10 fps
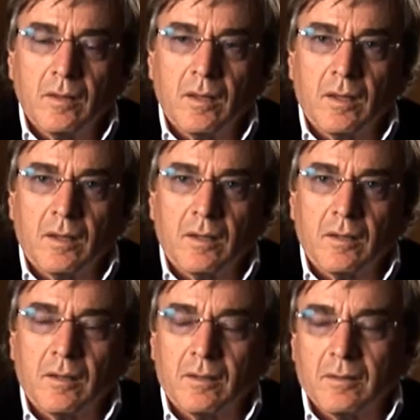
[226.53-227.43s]
Yeah,
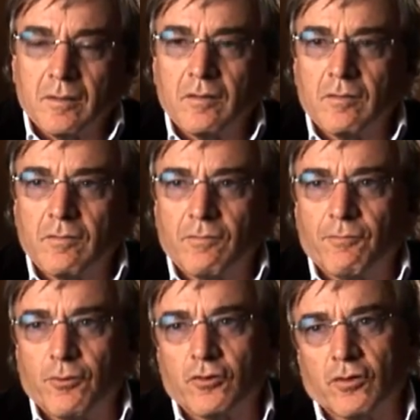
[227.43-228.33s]
uh,
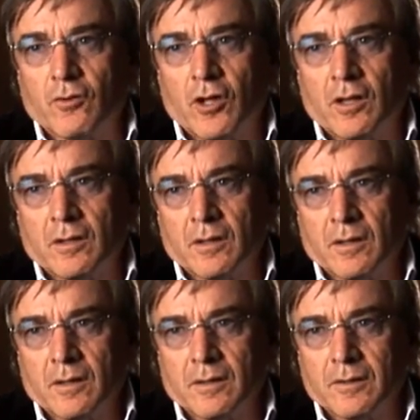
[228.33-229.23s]
first of all,
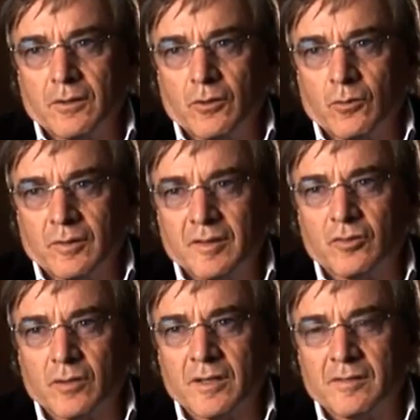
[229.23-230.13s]
uh, you know, this
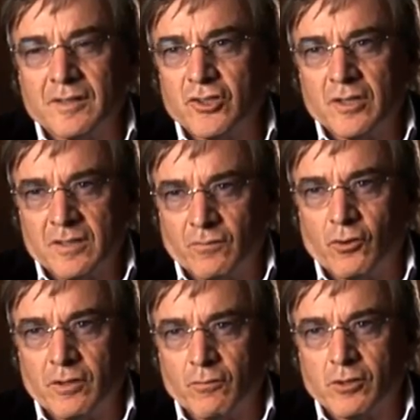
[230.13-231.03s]
organization has
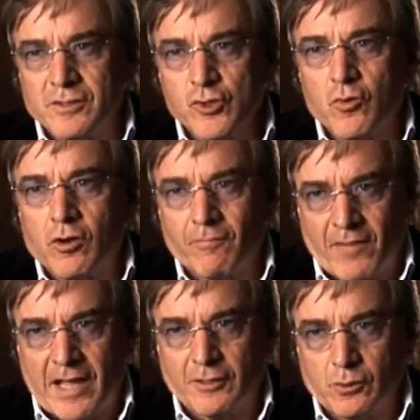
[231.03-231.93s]
very, very strong
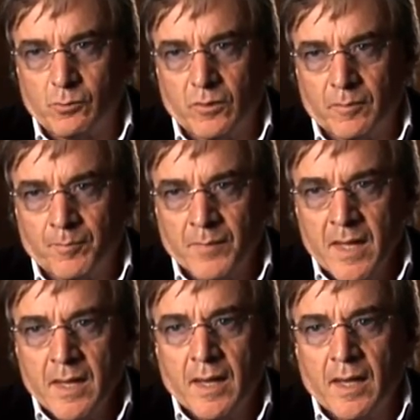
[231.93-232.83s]
values.
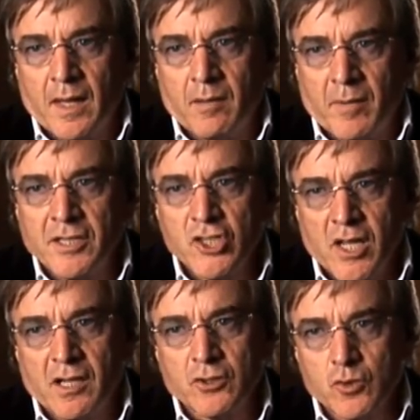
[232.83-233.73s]
And my
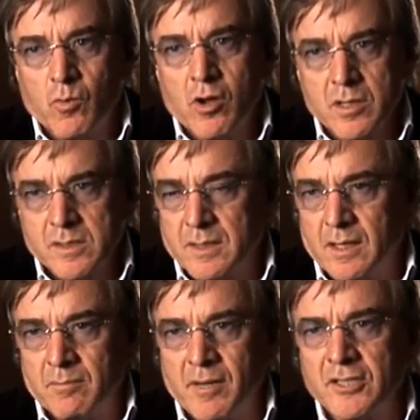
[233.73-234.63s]
challenge was,
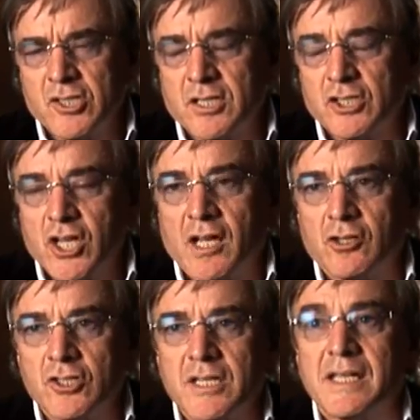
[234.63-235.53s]
and my
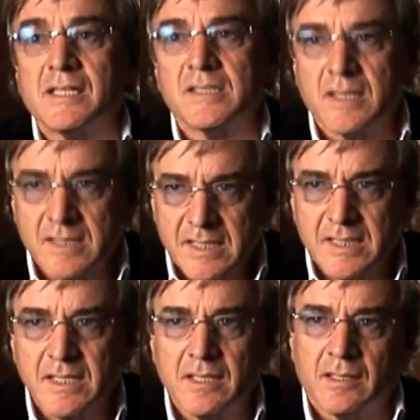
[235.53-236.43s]
challenge is
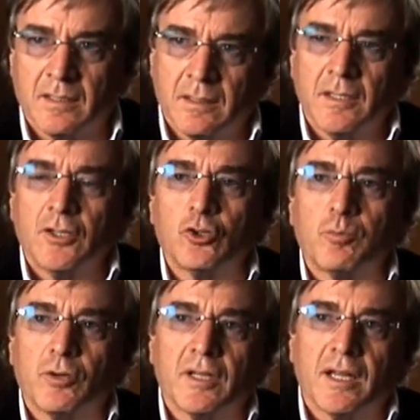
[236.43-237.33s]
still, to
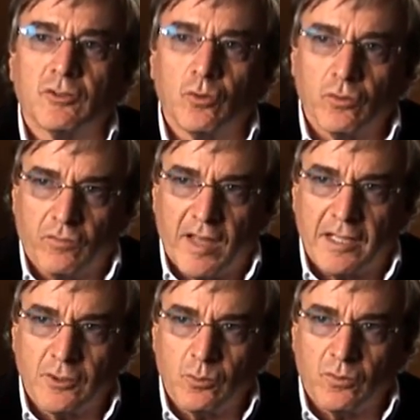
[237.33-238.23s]
protect those
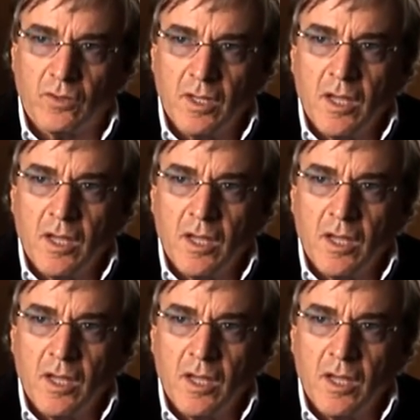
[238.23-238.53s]
values.